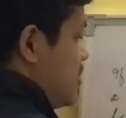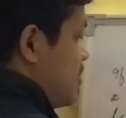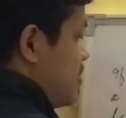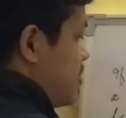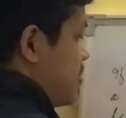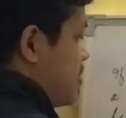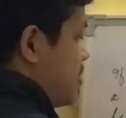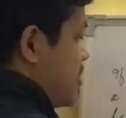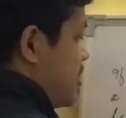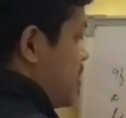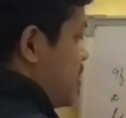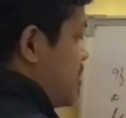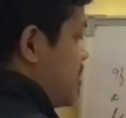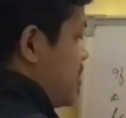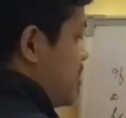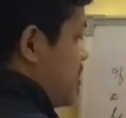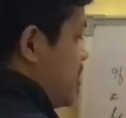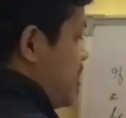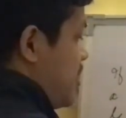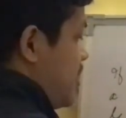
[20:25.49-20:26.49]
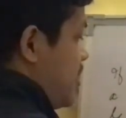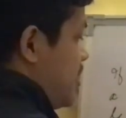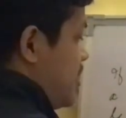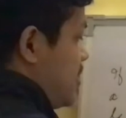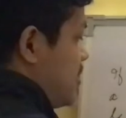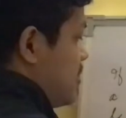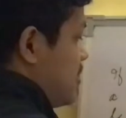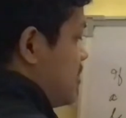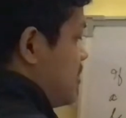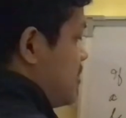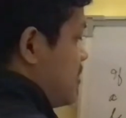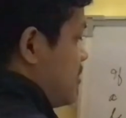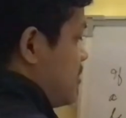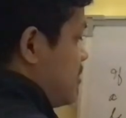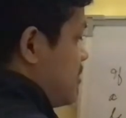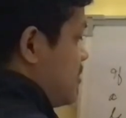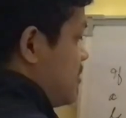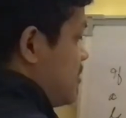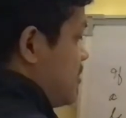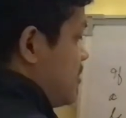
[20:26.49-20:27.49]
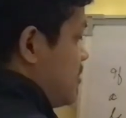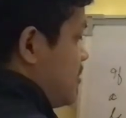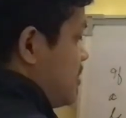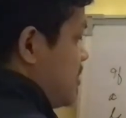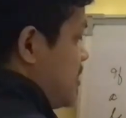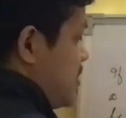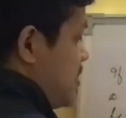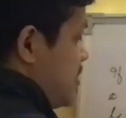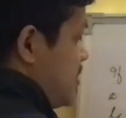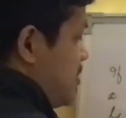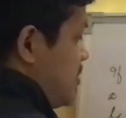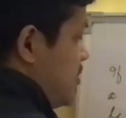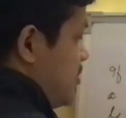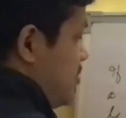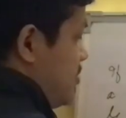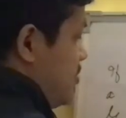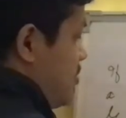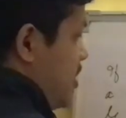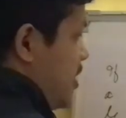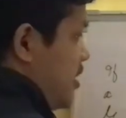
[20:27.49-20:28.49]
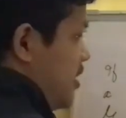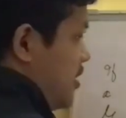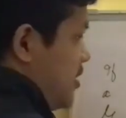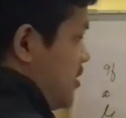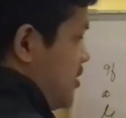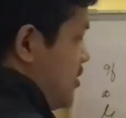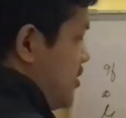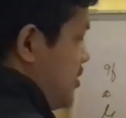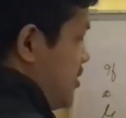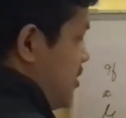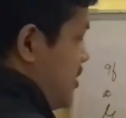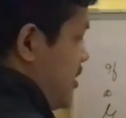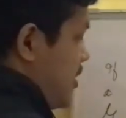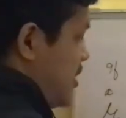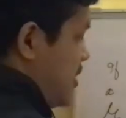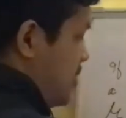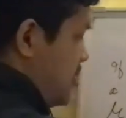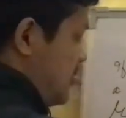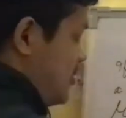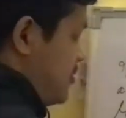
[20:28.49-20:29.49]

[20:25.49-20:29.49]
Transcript: cross section A by L.